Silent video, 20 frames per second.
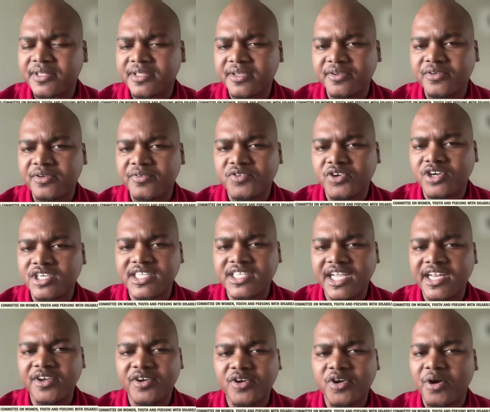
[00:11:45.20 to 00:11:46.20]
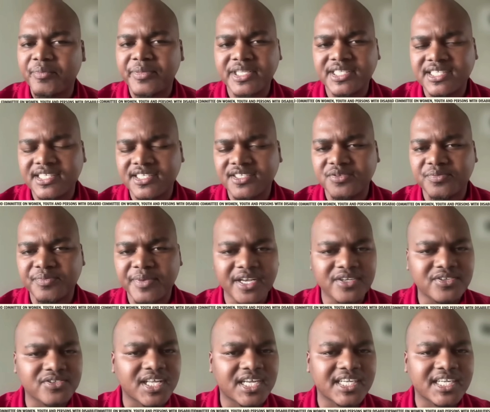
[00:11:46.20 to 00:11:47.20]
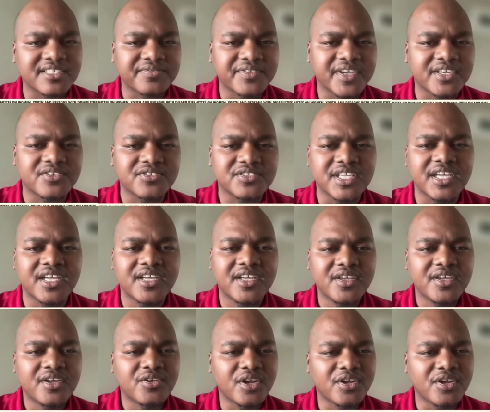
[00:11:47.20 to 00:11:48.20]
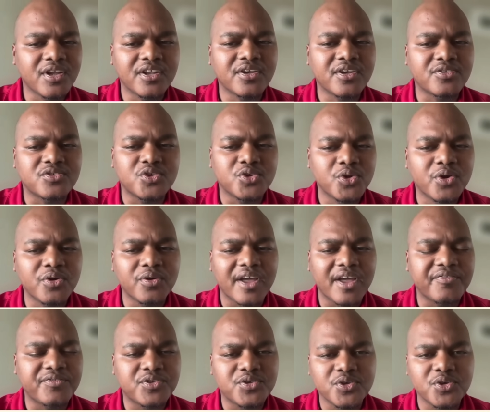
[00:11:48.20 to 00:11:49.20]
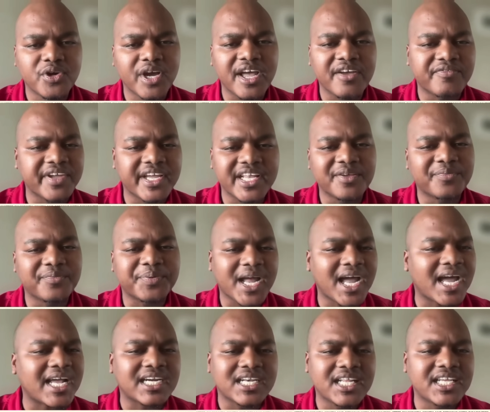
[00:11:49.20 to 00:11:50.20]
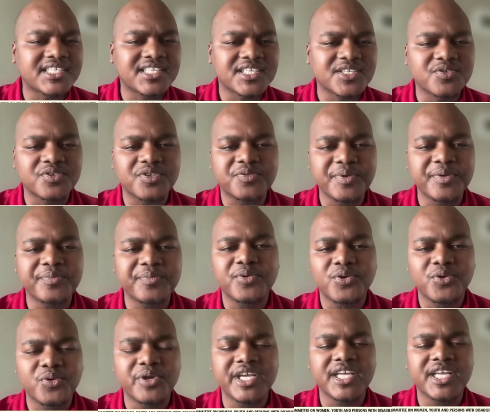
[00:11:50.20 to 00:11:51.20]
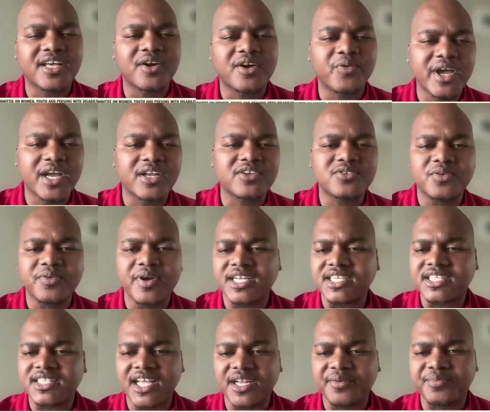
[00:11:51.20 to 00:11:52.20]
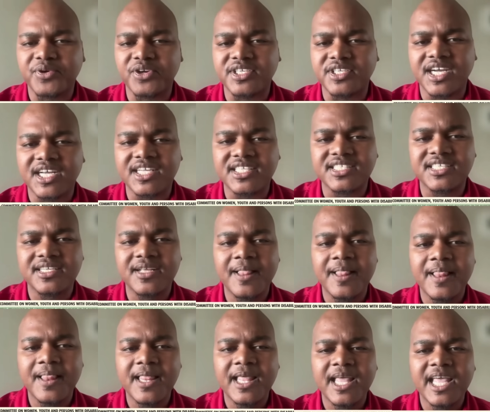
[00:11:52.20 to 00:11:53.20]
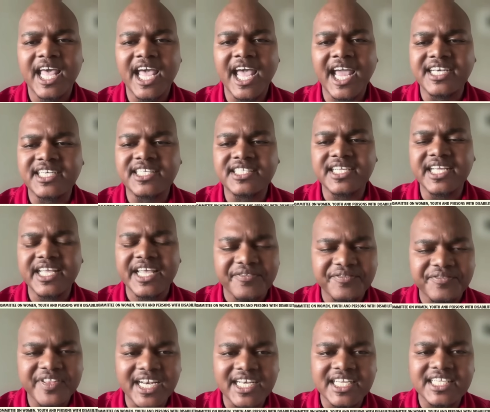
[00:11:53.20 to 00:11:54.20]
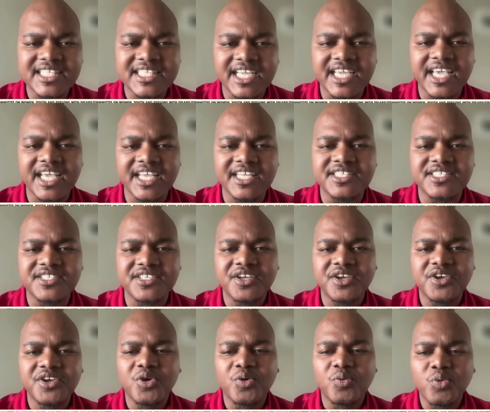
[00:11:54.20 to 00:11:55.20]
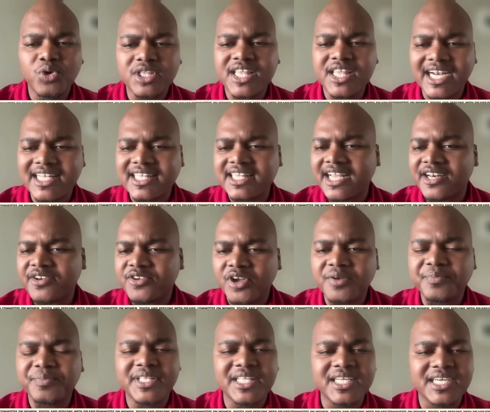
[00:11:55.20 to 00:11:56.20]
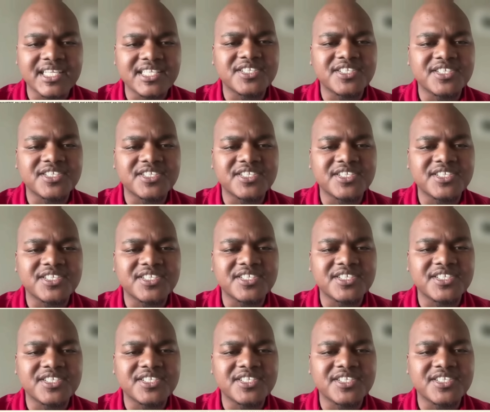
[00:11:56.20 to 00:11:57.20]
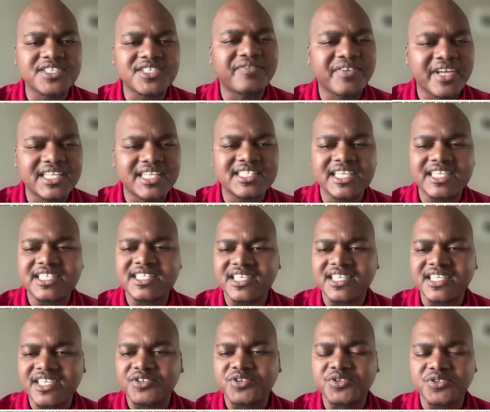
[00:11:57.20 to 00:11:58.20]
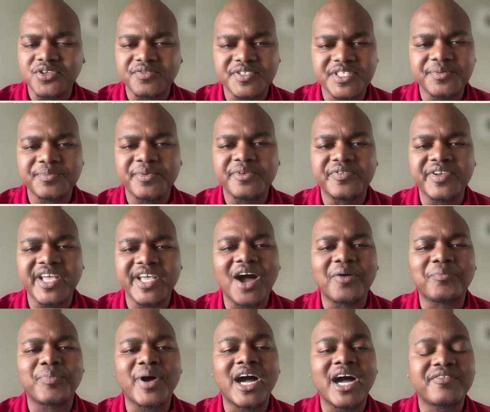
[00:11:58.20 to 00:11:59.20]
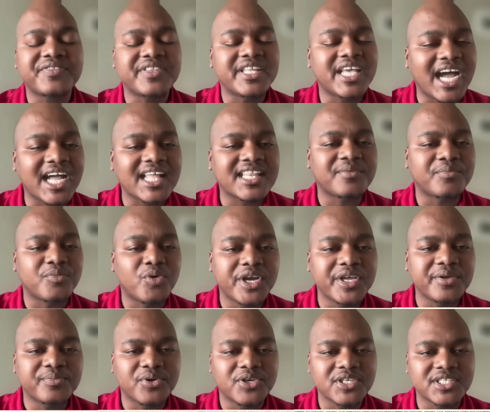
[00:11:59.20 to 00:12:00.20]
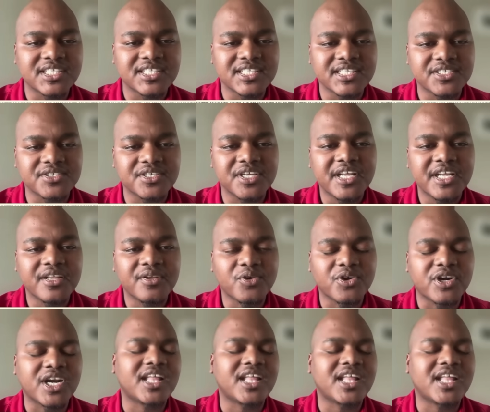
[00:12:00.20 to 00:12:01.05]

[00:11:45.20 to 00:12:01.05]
you've got any commentary to make to that effect, to say, do you have any prior relations with people who either worked in that podcast? And if that is the case, would that then not be the reason why you want to elevate certain issues of GBV above the other more important issues, or